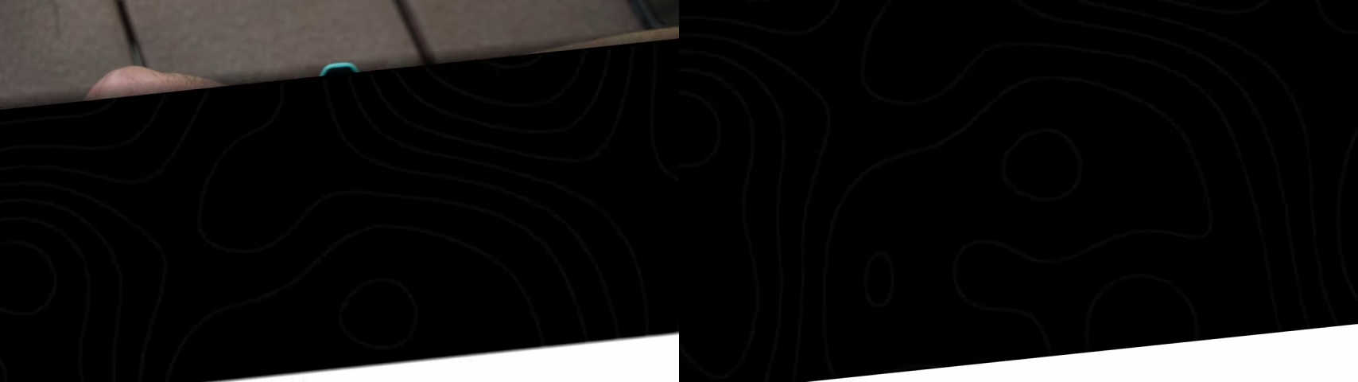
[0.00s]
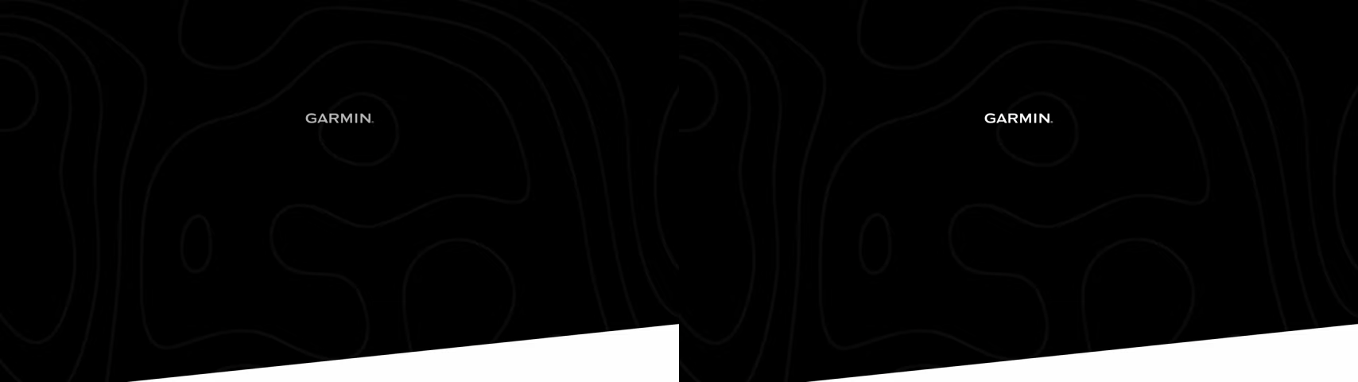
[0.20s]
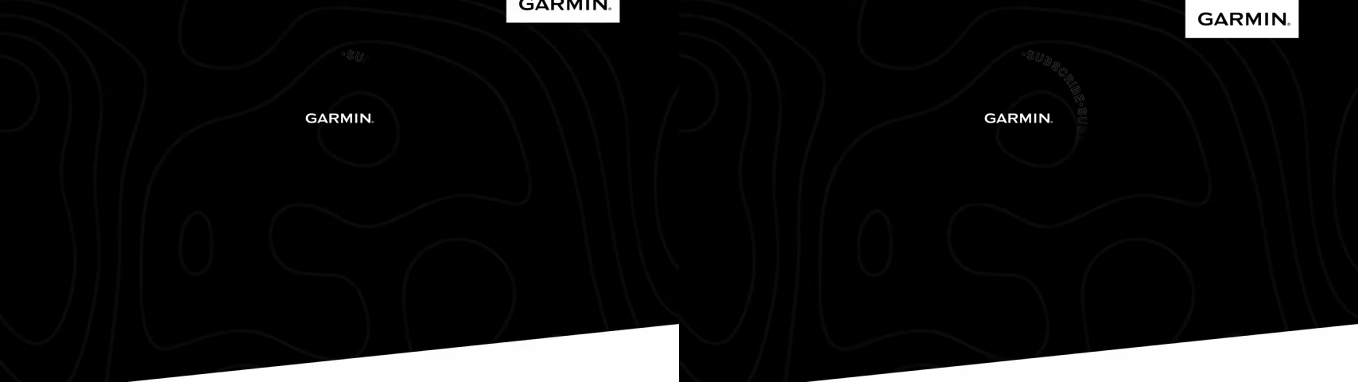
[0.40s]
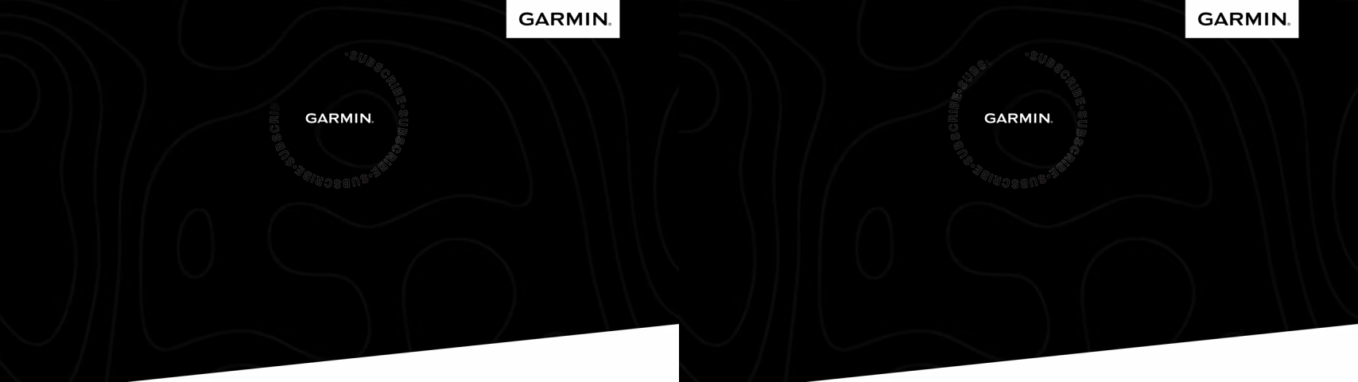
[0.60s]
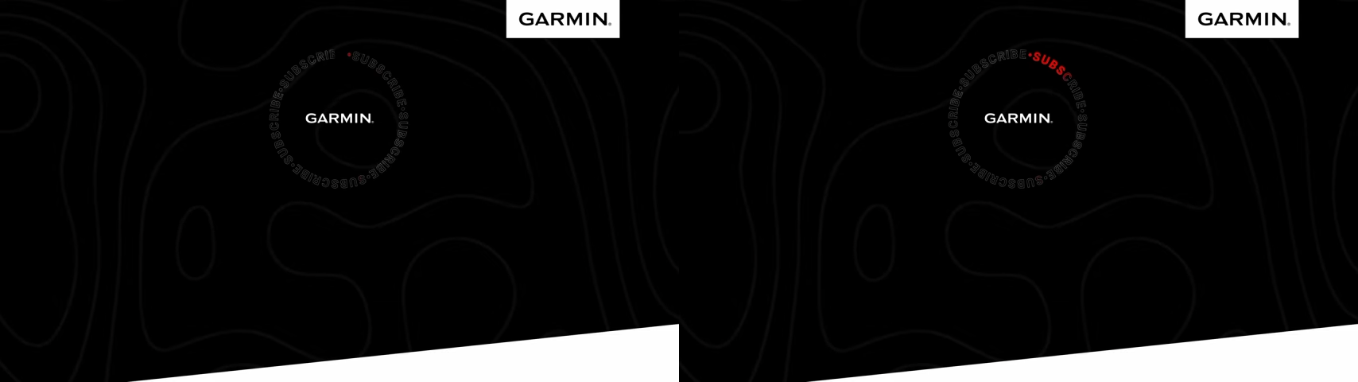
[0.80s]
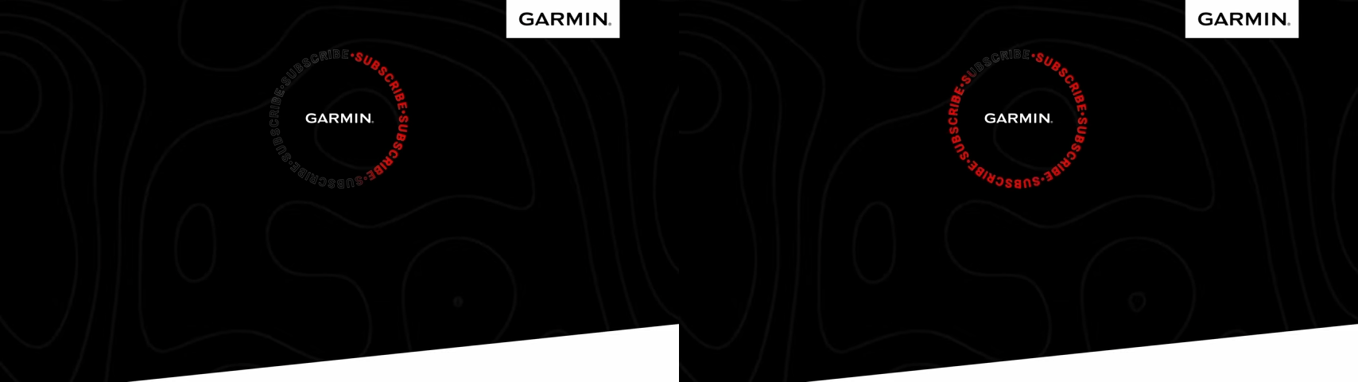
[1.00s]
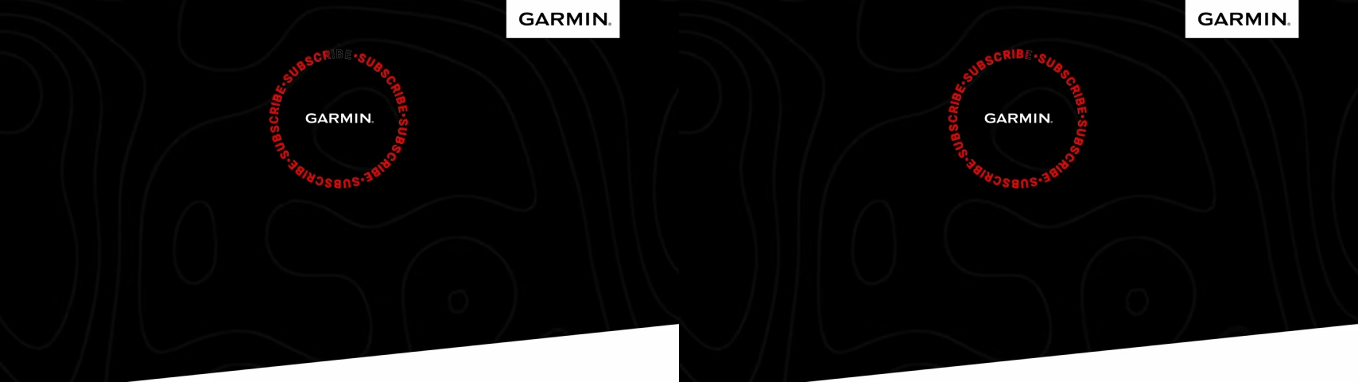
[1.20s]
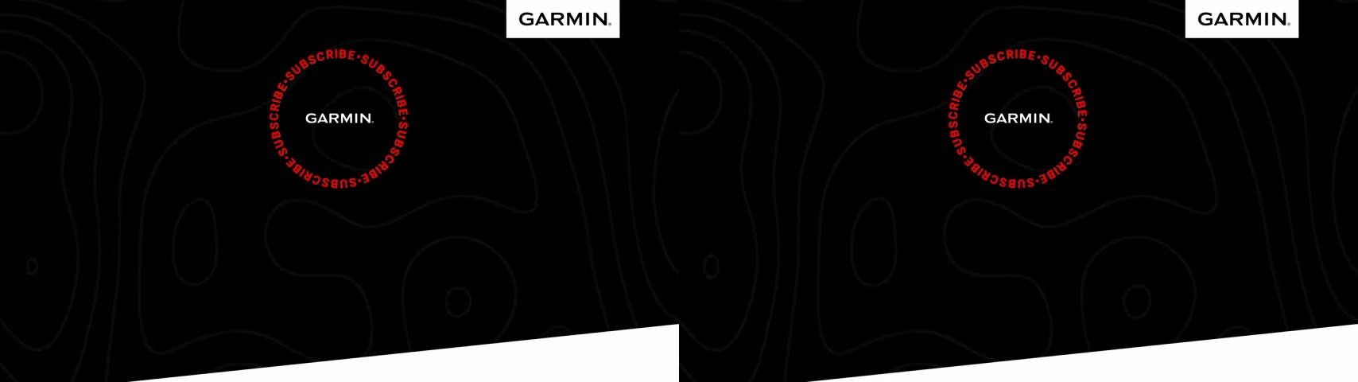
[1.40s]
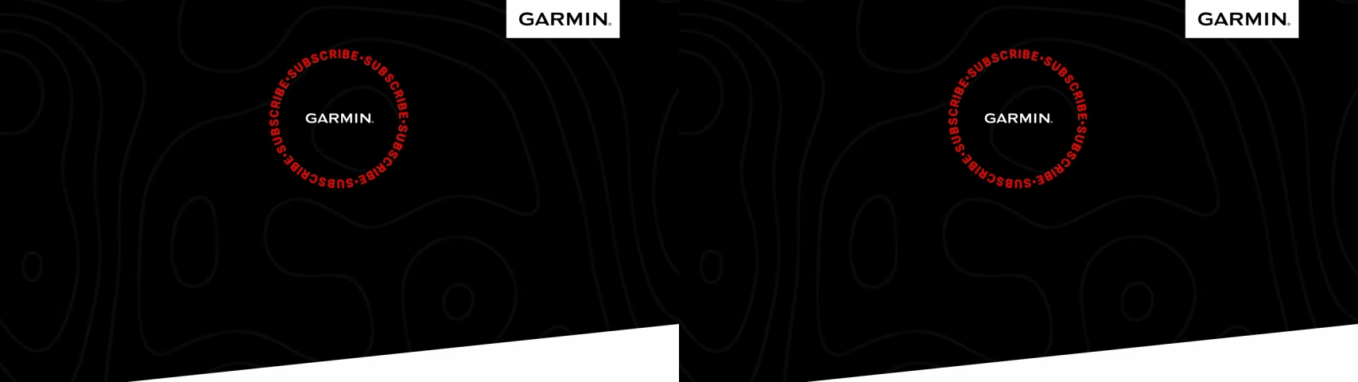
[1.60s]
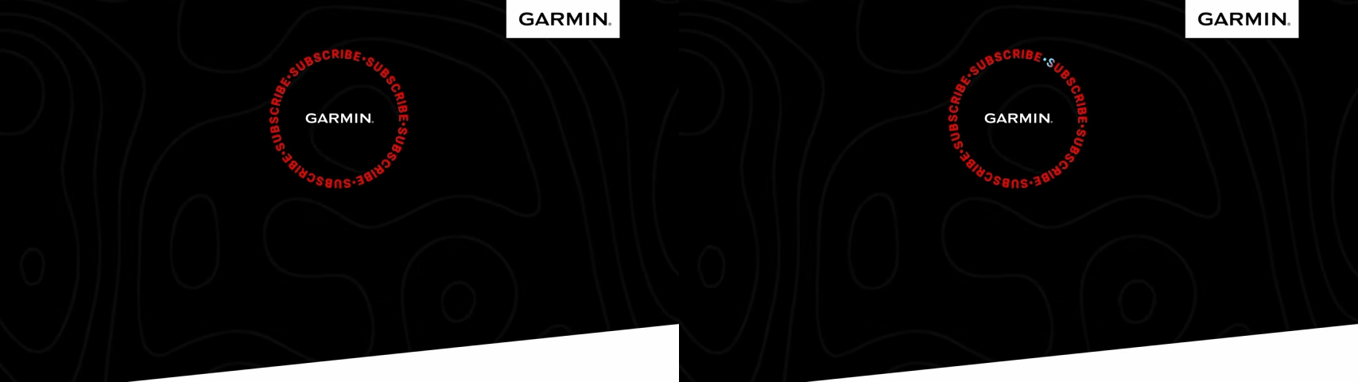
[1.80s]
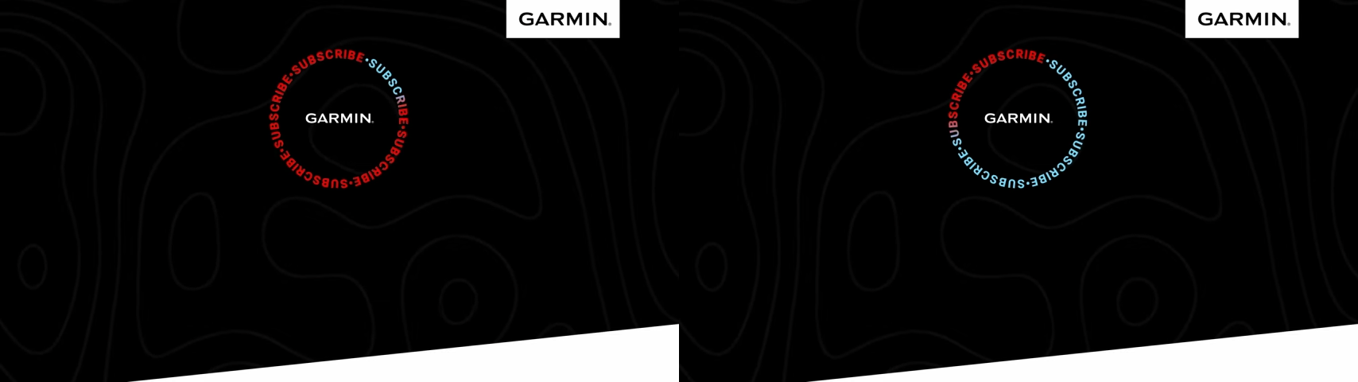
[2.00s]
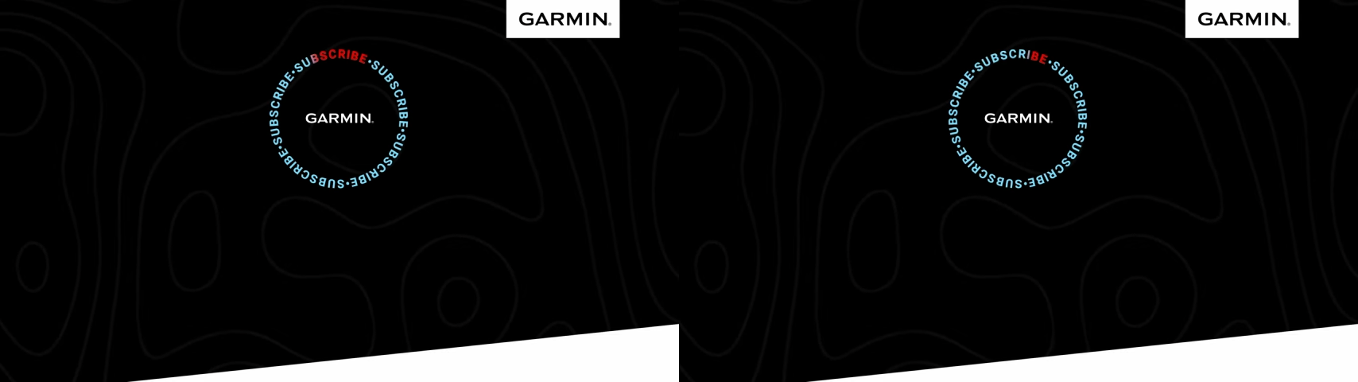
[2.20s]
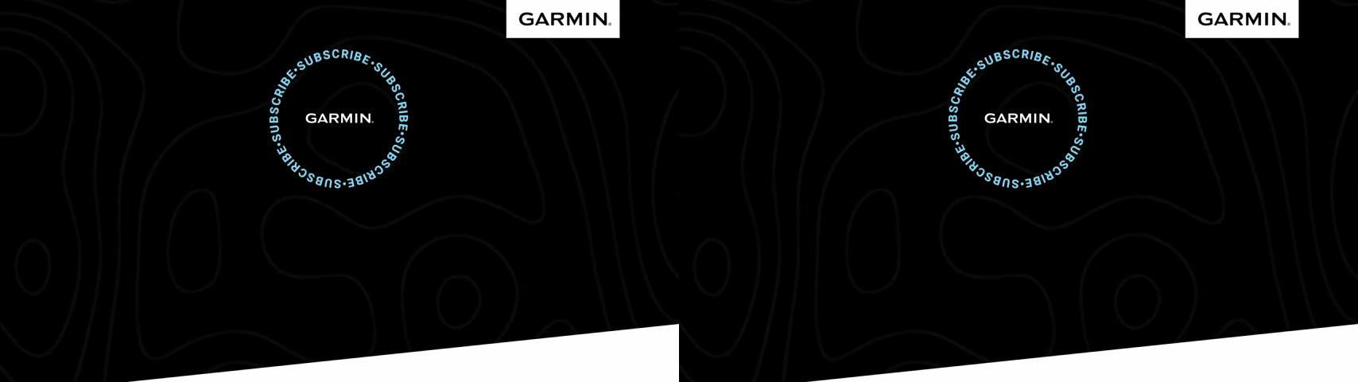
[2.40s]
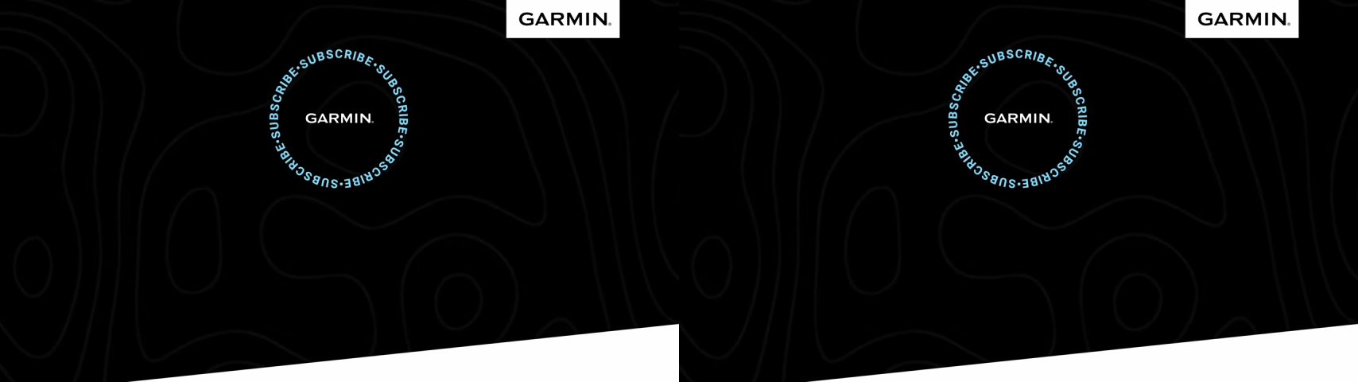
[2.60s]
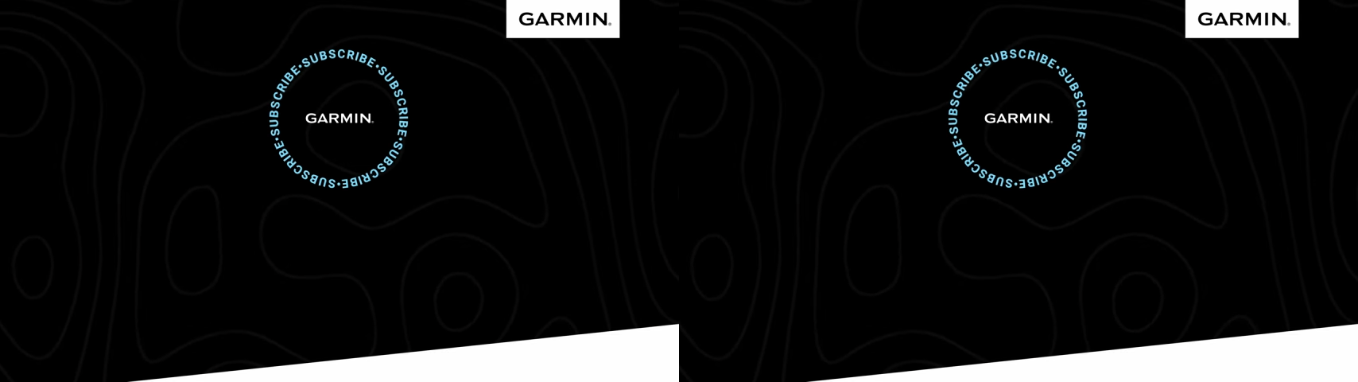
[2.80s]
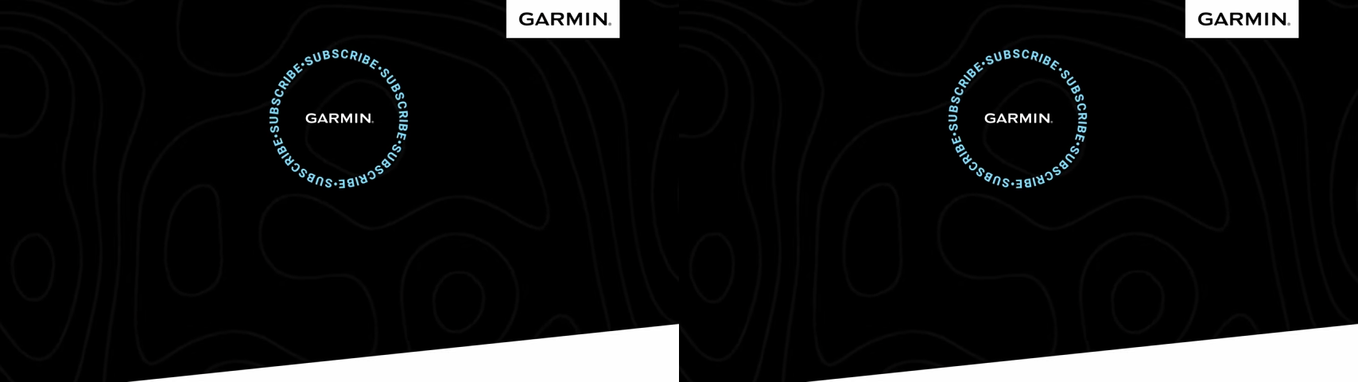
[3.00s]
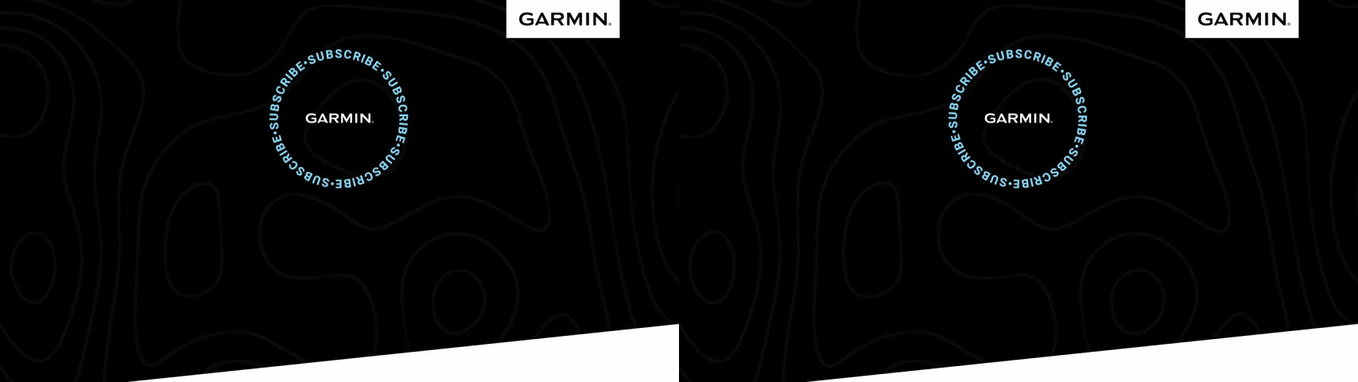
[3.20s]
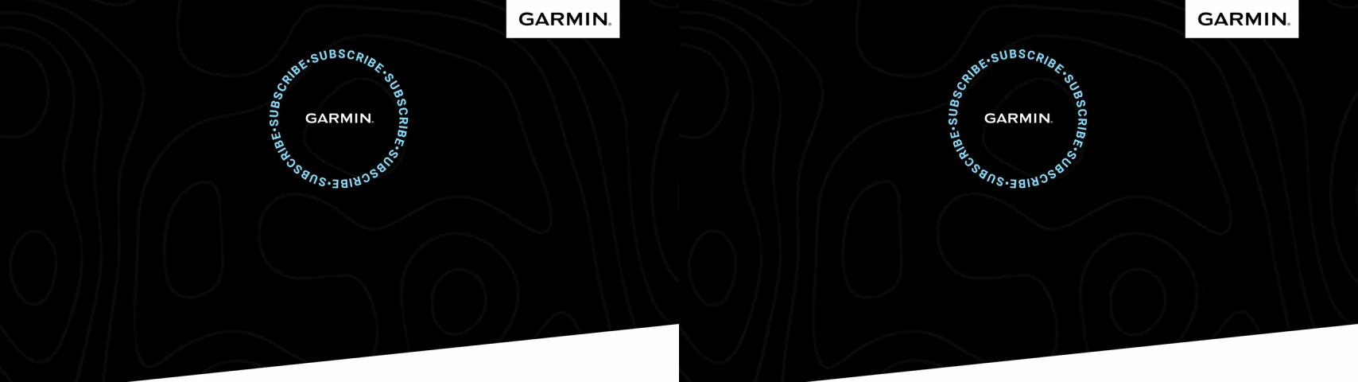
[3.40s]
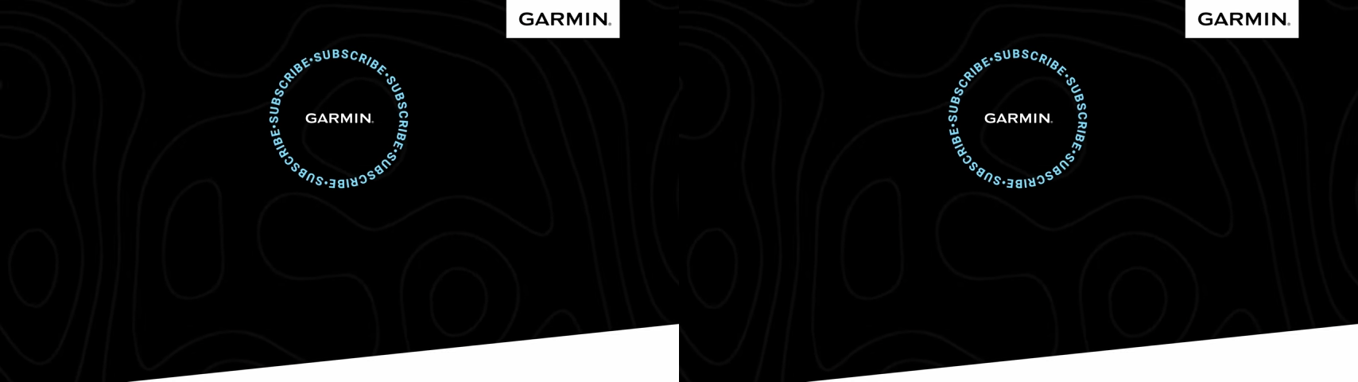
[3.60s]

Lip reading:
No face is visible, so there are no lips to read.